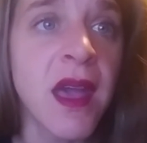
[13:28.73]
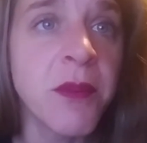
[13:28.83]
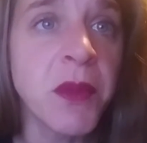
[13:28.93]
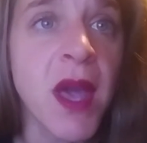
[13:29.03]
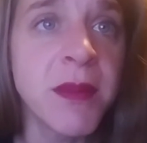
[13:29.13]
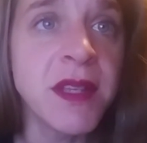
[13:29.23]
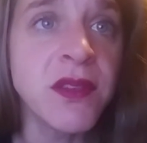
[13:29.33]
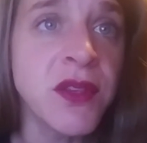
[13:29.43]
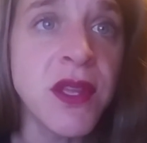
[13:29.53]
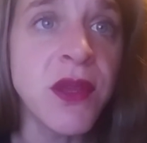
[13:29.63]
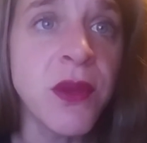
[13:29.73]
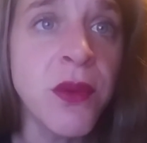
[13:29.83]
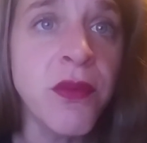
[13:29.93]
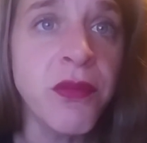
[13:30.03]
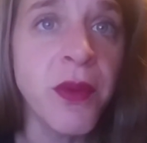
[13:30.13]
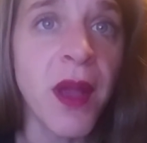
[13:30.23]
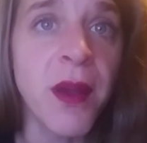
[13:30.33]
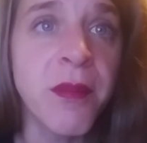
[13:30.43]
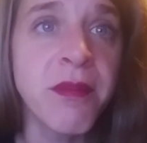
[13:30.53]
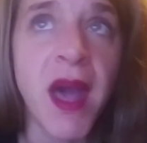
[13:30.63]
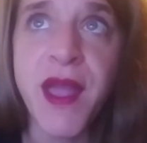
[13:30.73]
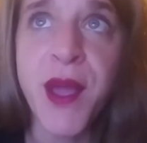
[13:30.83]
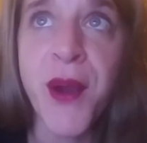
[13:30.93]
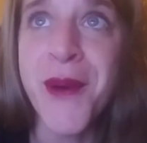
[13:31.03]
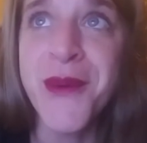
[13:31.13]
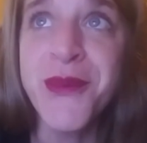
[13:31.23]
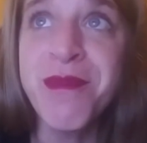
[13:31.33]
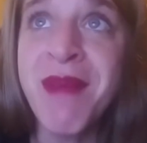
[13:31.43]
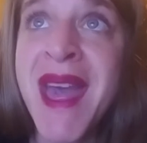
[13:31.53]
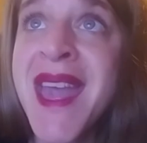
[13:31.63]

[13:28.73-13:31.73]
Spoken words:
I'm coming to you from my home,